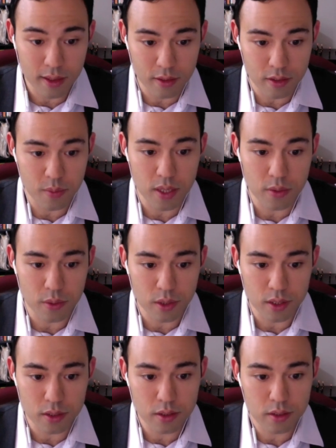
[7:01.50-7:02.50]
to me,
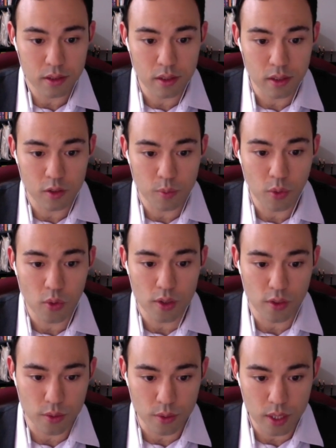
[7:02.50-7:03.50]
which is
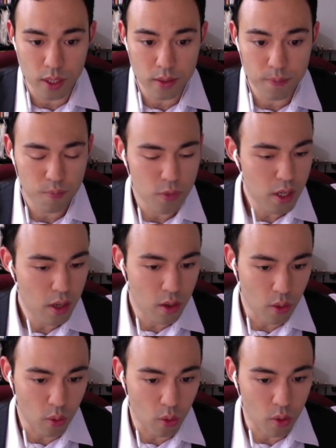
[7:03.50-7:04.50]
0.3
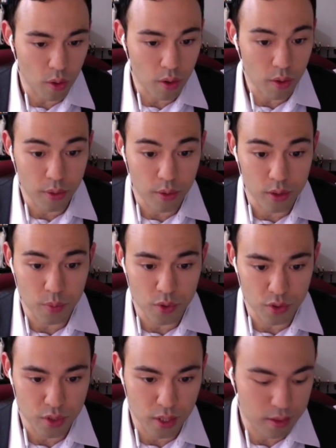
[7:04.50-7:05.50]
or
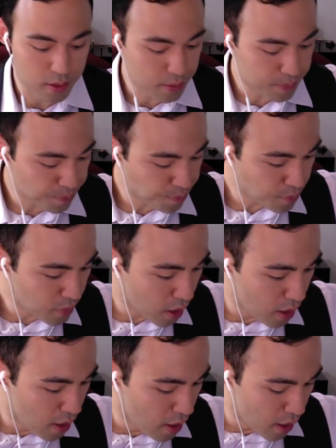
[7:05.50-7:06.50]
30%.
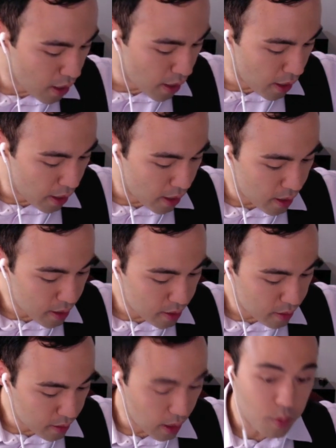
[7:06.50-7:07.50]

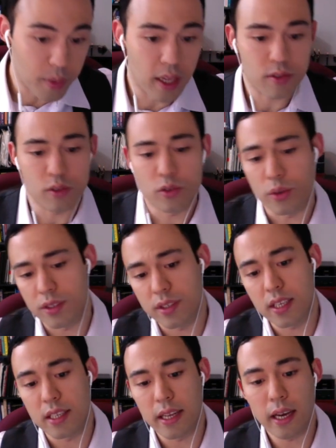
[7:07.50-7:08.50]
And that would be answer choice
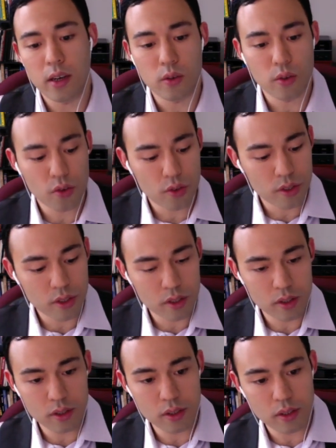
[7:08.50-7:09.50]
C. Now
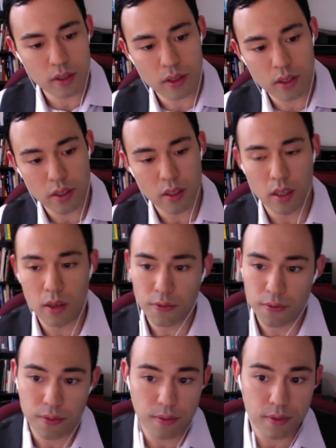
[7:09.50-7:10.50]

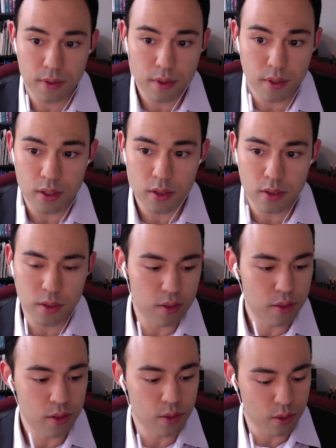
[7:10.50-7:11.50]
if
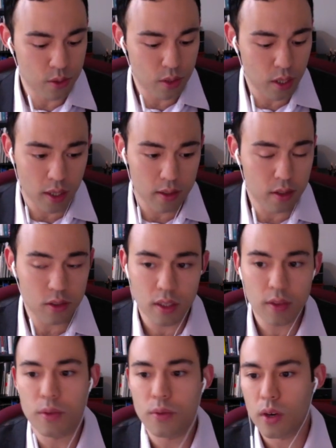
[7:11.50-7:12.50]
you can, there's
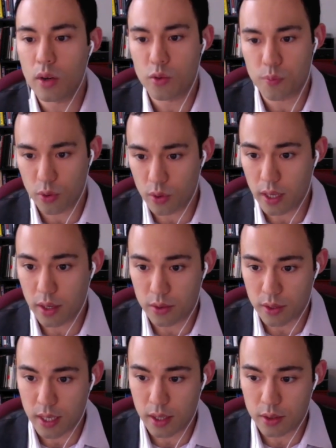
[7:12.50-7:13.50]
nothing wrong with pulling out your
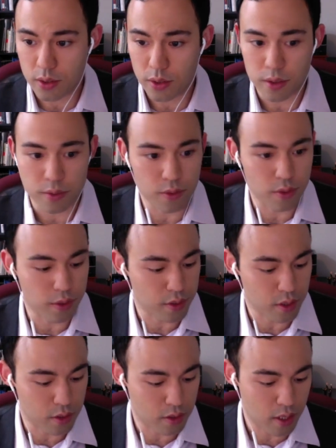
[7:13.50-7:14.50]
calculator for this
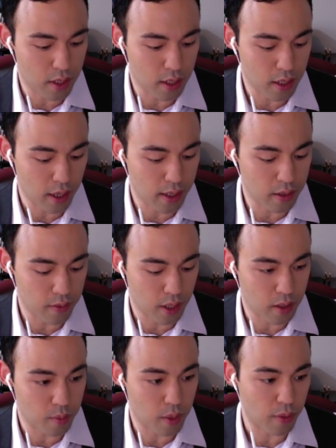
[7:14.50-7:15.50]
and just hitting 9
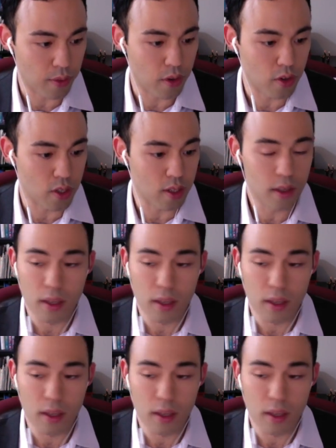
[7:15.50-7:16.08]
divided by 30,